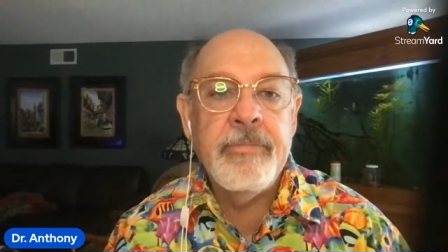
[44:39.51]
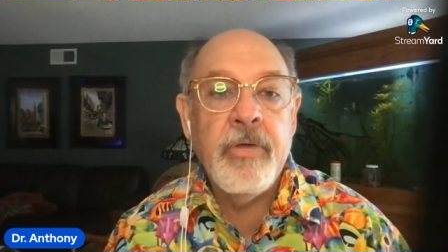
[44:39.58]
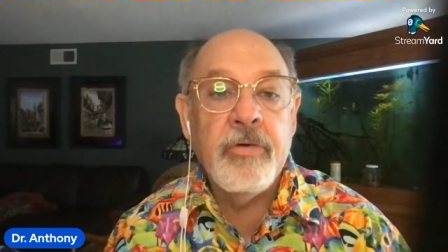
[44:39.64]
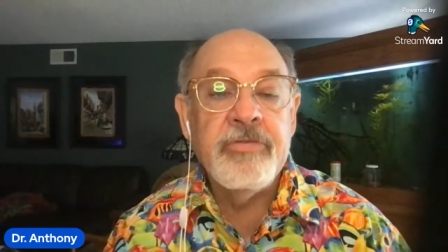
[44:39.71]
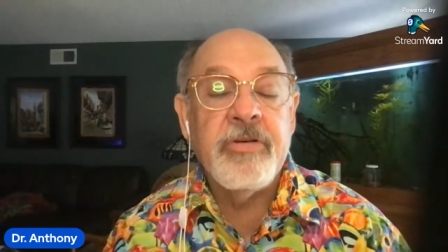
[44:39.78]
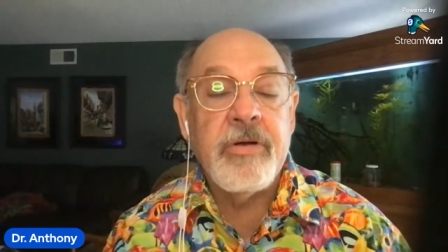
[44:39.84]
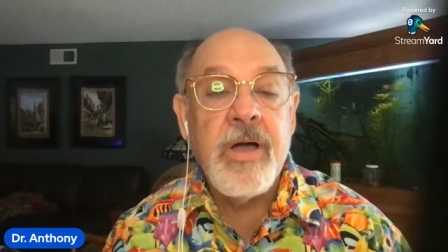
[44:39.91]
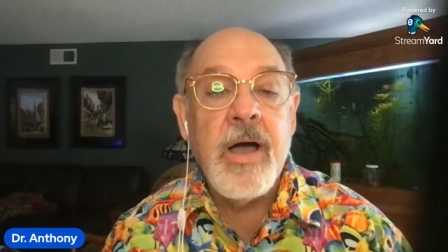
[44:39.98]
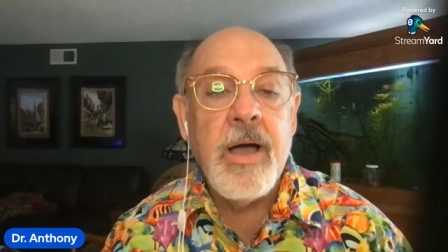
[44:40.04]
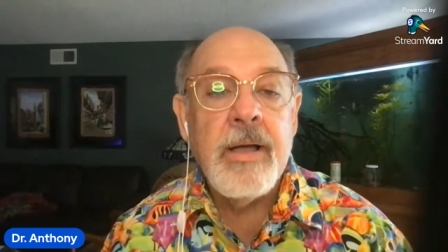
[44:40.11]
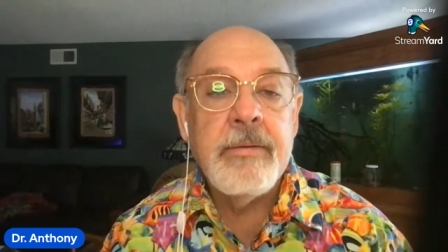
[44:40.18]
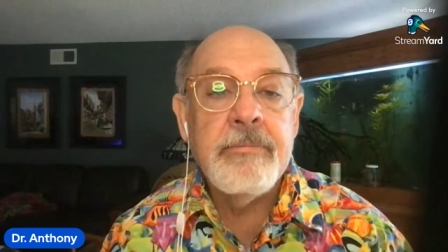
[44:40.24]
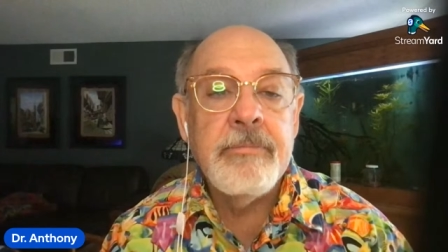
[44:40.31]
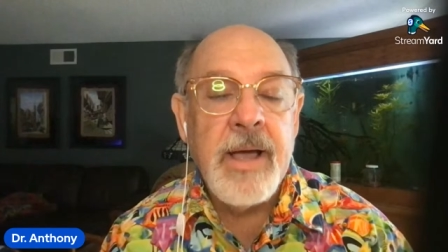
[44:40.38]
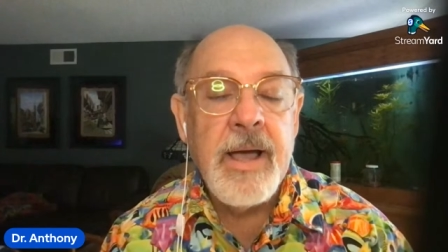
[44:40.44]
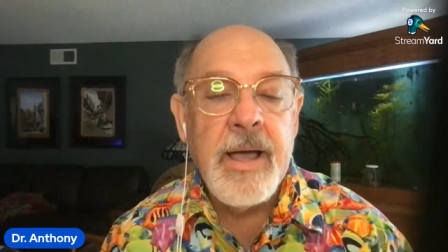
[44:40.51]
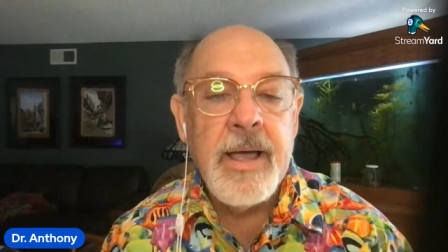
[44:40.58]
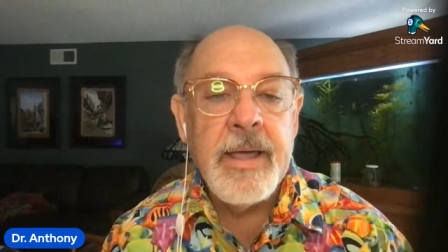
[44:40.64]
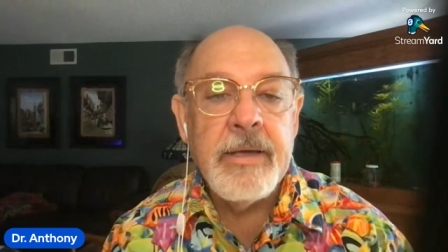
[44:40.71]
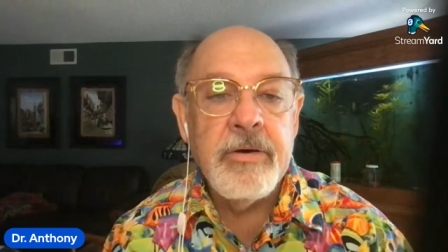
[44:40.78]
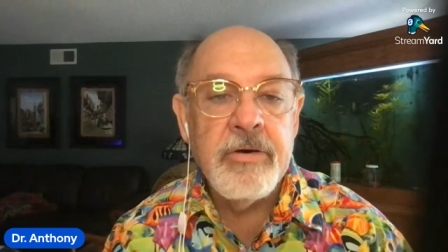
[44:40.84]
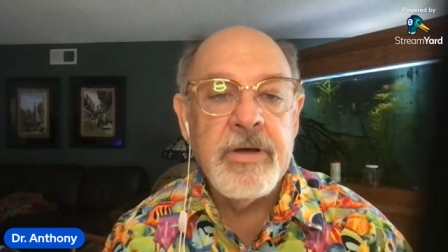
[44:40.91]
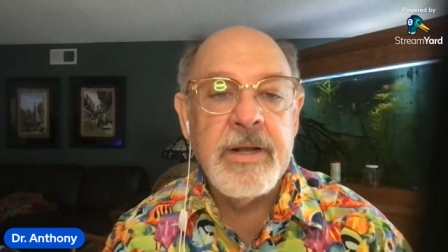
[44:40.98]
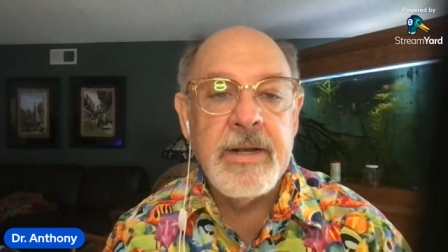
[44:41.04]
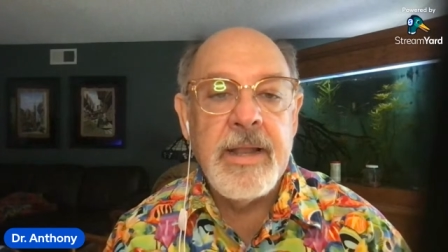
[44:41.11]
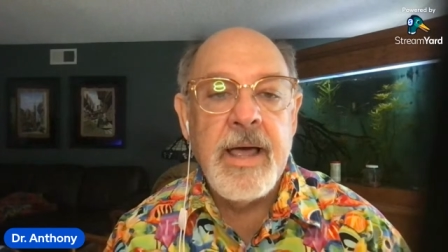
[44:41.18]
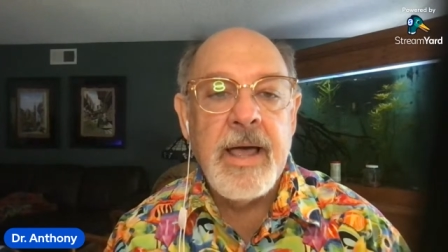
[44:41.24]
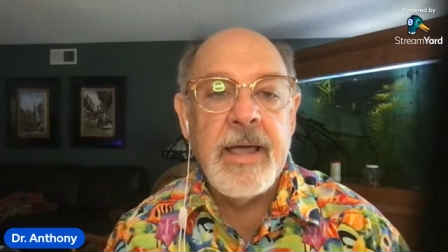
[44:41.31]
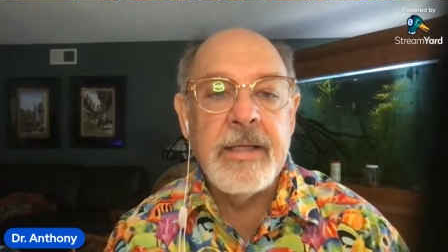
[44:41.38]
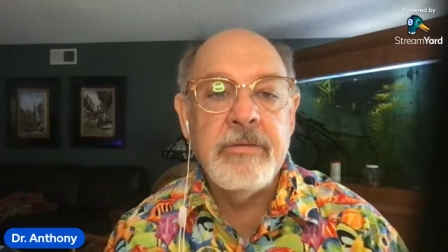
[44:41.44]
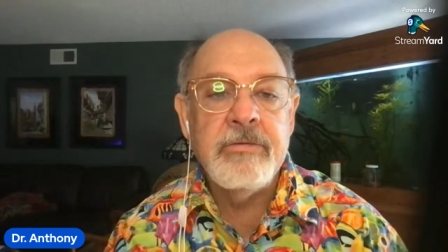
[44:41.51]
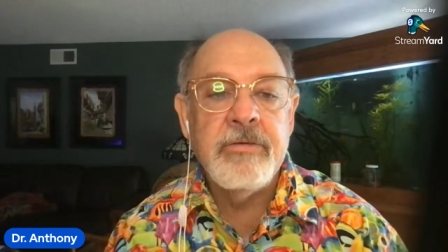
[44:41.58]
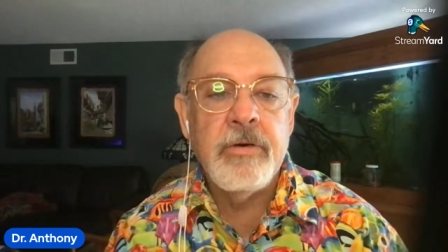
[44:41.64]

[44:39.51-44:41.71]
Those are caught by hook and line.